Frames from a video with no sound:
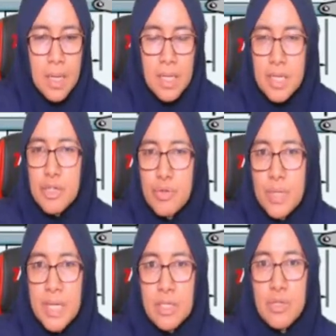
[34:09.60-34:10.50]

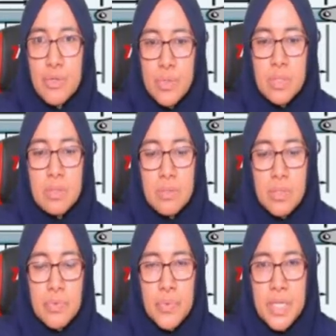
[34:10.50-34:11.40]
unit used. So
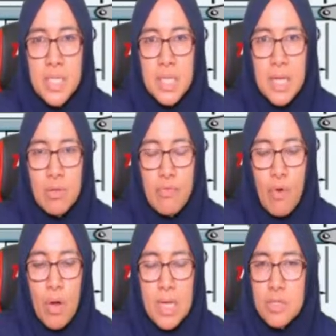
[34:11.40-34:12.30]
we just need to
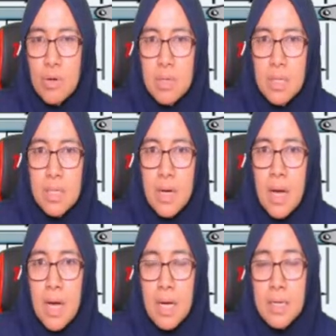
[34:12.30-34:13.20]
focus on the
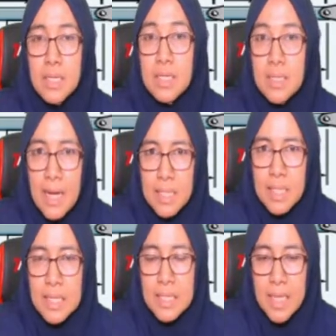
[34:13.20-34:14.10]
truss
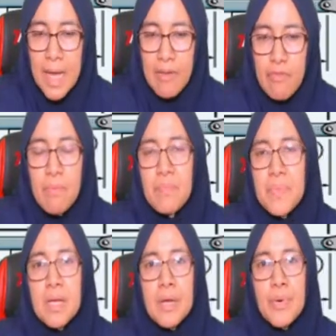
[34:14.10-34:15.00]
itself.
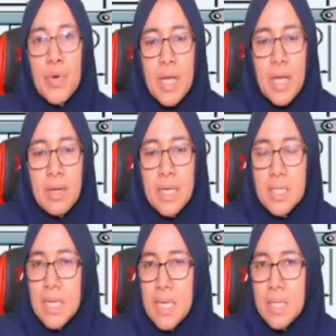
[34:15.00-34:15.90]
Okay,
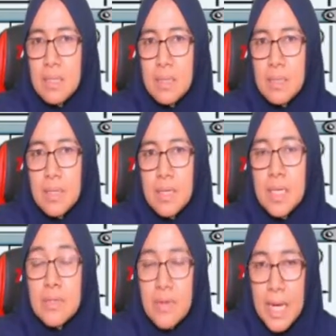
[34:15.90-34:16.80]
this is a
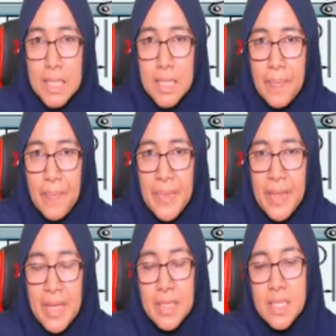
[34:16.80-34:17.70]
truss.
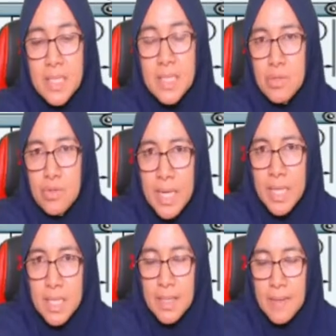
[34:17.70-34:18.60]
This is a
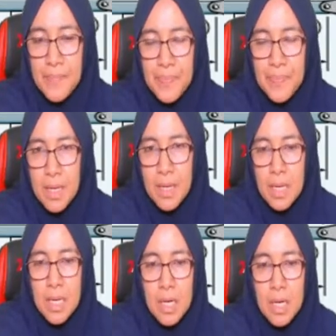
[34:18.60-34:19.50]
truss.
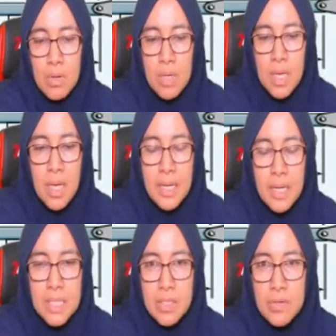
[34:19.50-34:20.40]
Okay,
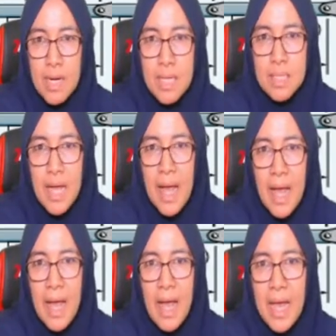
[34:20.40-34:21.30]
this truss
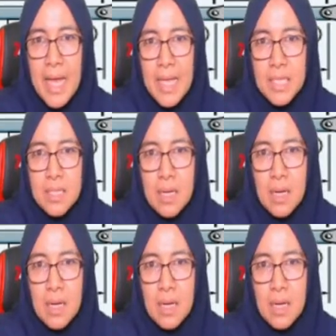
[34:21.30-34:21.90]
has